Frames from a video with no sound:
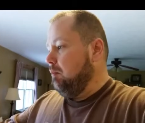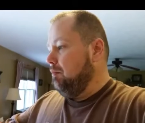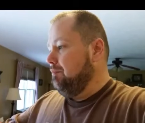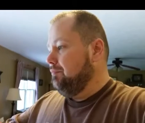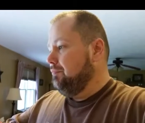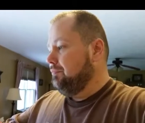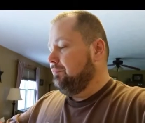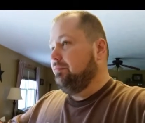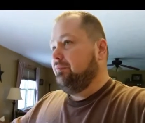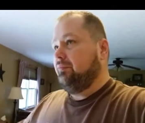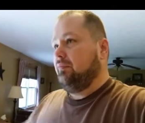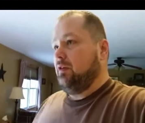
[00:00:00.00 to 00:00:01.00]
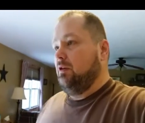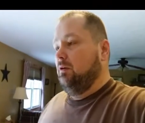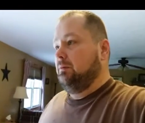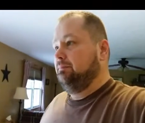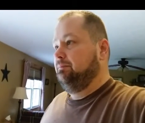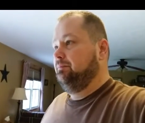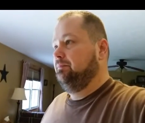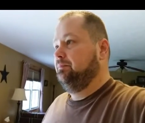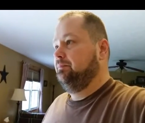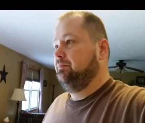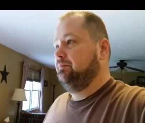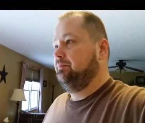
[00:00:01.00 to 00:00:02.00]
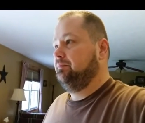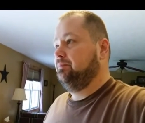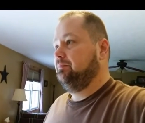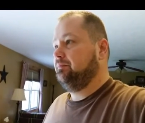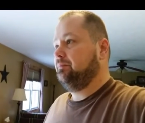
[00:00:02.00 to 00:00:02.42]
Nobody speaks.